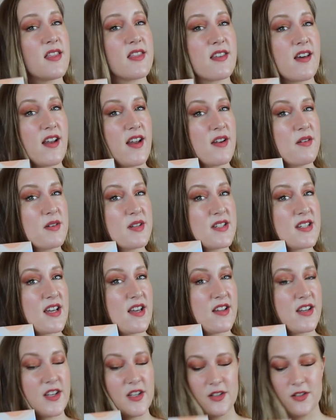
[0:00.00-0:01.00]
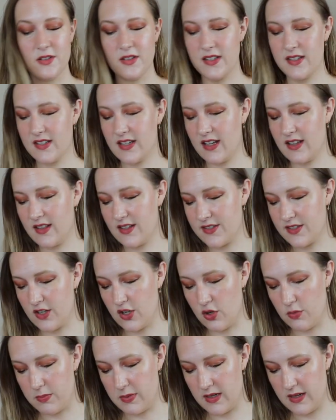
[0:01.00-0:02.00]
thought I would tell you. Let's get this
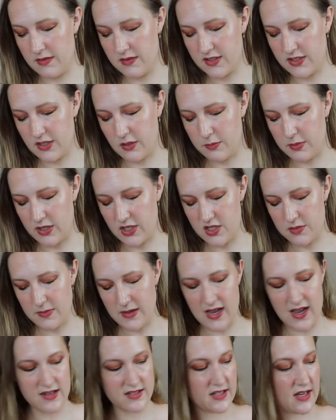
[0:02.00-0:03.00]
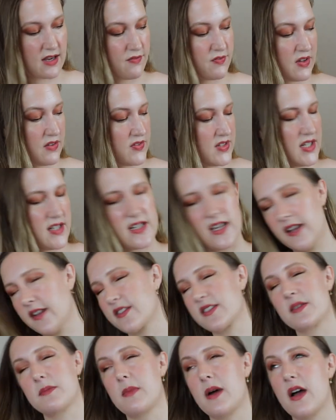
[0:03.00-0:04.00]
open. So Birchbox, yeah, fifteen
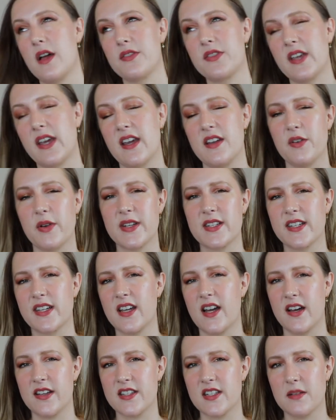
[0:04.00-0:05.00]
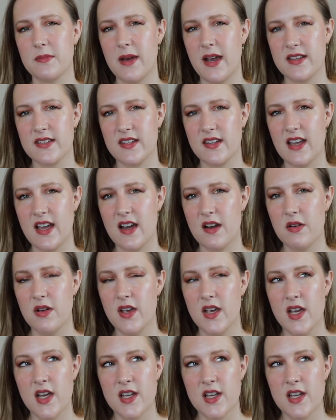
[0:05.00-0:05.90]
dollars a month, and you get to customize it now.